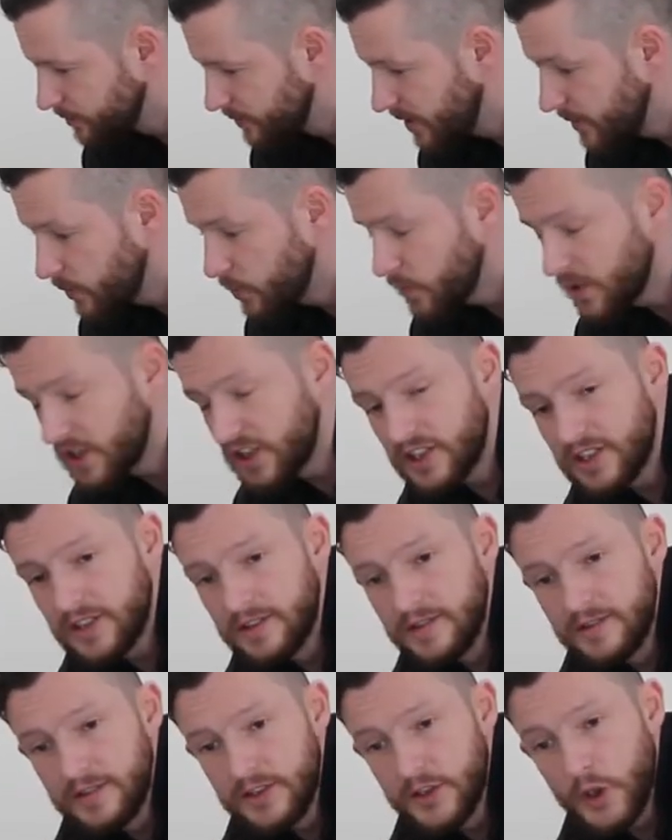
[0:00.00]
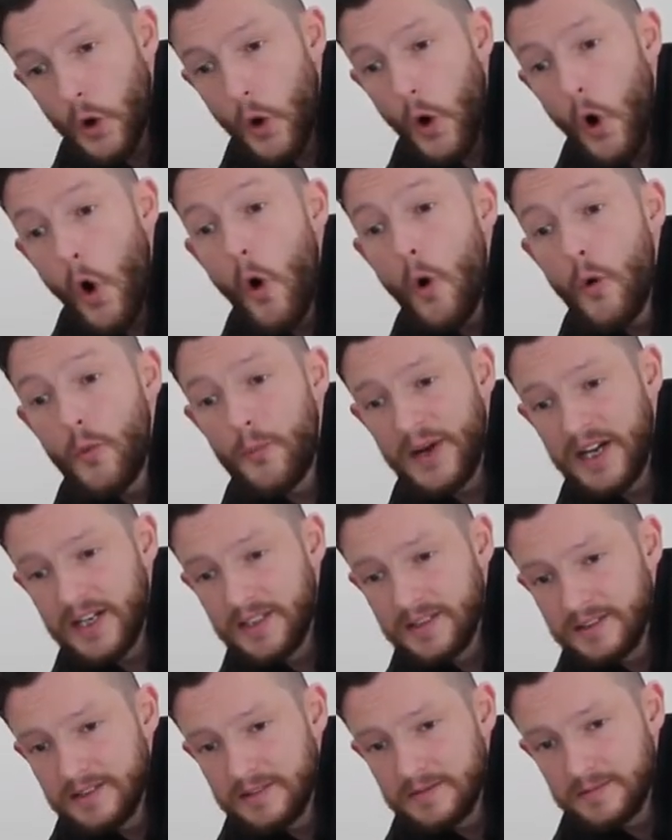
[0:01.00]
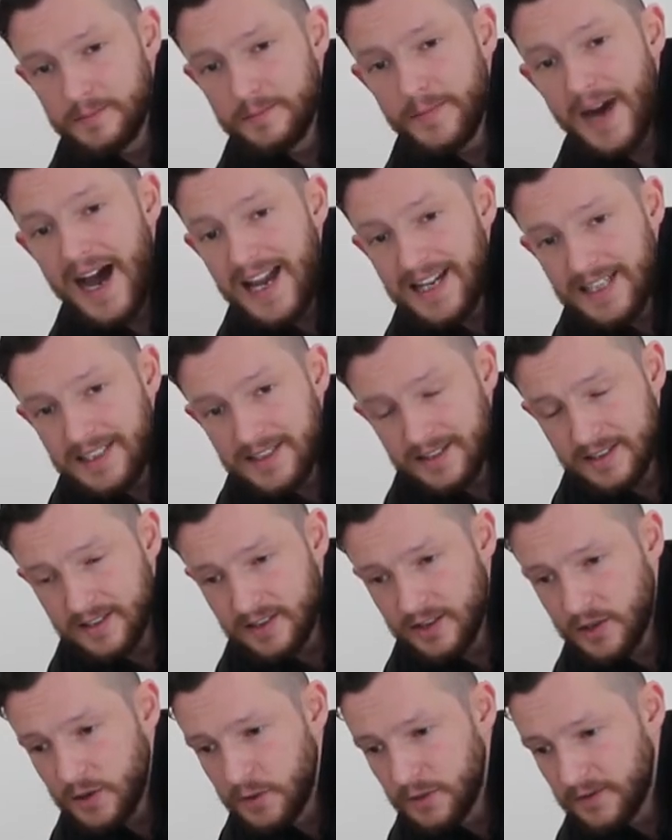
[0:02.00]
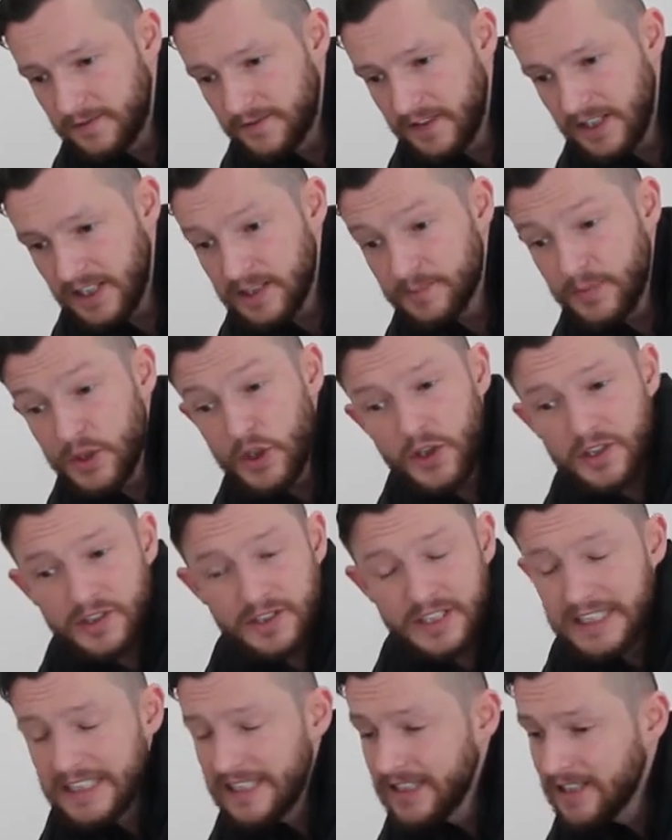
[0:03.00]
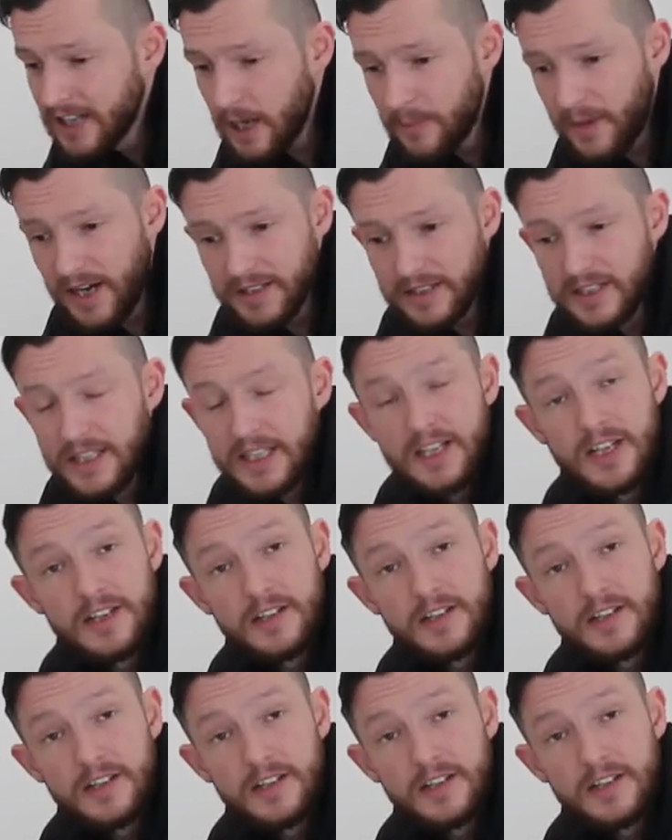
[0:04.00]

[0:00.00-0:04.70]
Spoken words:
People were, you know, open-minded to things because, come on,